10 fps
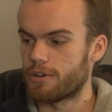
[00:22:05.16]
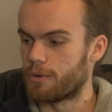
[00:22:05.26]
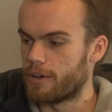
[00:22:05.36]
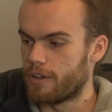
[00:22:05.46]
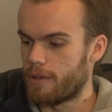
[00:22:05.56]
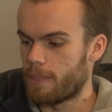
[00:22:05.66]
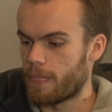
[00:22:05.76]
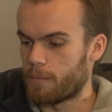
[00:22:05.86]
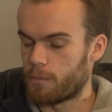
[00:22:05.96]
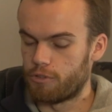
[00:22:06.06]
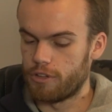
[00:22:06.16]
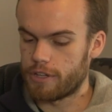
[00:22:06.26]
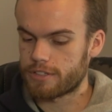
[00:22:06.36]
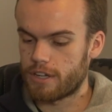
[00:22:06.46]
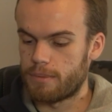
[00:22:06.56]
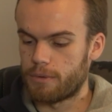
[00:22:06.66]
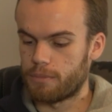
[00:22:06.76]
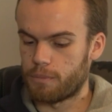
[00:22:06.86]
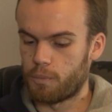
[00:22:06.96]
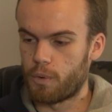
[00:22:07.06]
So we're really excited
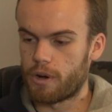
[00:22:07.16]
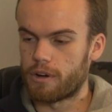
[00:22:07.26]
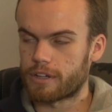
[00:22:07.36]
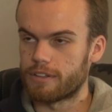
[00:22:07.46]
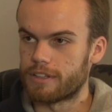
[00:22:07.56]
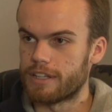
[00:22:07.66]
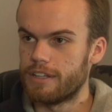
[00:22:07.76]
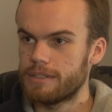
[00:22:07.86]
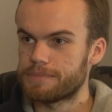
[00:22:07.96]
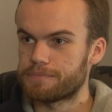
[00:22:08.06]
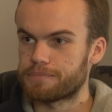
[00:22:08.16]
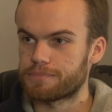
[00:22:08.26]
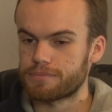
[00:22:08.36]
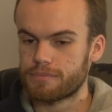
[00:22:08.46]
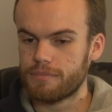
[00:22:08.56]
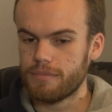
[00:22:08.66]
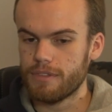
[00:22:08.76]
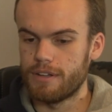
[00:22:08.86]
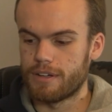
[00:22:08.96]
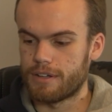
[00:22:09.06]
about where it can lead.
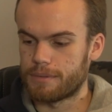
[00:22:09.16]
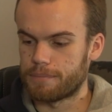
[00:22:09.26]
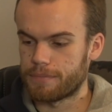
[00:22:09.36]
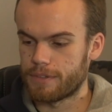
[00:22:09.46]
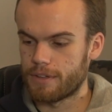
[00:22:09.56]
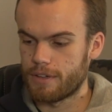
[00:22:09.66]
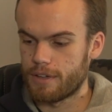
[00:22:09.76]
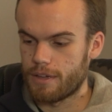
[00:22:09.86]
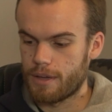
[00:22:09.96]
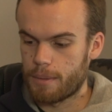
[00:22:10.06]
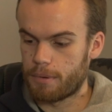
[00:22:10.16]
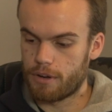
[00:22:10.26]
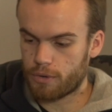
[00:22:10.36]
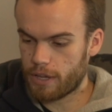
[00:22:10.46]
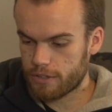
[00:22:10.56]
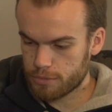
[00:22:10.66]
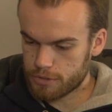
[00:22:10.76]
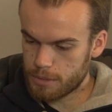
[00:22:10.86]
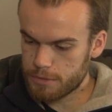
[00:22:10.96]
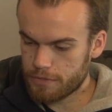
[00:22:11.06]
But okay, so
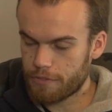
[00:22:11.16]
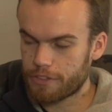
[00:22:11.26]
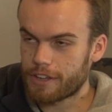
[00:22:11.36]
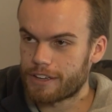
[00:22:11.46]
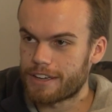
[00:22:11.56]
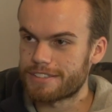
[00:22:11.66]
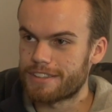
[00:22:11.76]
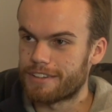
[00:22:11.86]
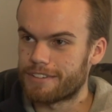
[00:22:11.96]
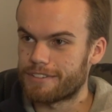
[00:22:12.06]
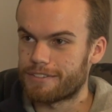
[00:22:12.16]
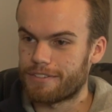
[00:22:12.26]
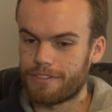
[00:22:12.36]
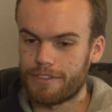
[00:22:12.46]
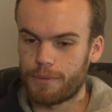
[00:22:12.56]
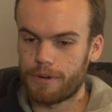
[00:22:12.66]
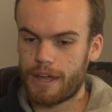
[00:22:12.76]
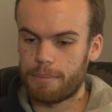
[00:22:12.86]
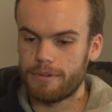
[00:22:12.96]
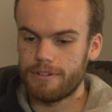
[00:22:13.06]
in terms of everything, I guess that what
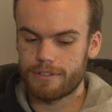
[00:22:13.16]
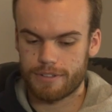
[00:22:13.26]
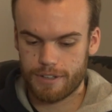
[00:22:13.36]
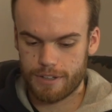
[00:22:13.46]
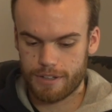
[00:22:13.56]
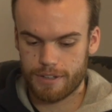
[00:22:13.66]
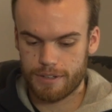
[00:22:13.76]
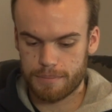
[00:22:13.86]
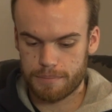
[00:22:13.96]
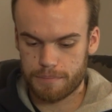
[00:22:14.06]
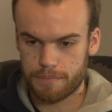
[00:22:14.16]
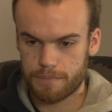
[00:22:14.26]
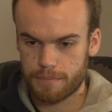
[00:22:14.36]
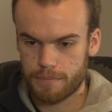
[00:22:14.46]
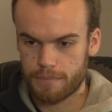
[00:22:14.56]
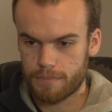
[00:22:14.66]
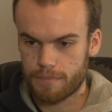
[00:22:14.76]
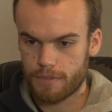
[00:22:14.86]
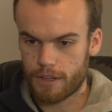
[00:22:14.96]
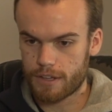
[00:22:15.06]
happened.
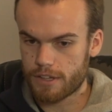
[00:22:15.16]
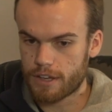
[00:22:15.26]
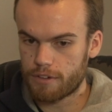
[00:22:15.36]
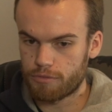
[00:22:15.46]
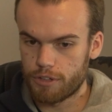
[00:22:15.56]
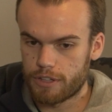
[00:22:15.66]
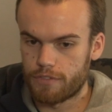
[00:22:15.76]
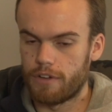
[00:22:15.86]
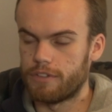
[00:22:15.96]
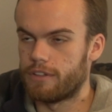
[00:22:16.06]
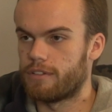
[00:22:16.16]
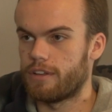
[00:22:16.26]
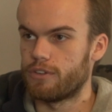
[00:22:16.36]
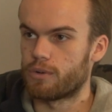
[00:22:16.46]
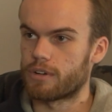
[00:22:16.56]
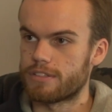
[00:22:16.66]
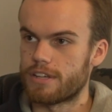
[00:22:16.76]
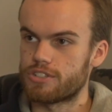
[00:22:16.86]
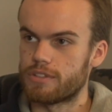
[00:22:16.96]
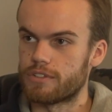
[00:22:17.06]
I guess I got really involved in the
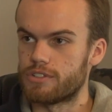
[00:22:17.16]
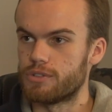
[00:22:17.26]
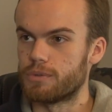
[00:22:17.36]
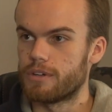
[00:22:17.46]
organization of it too.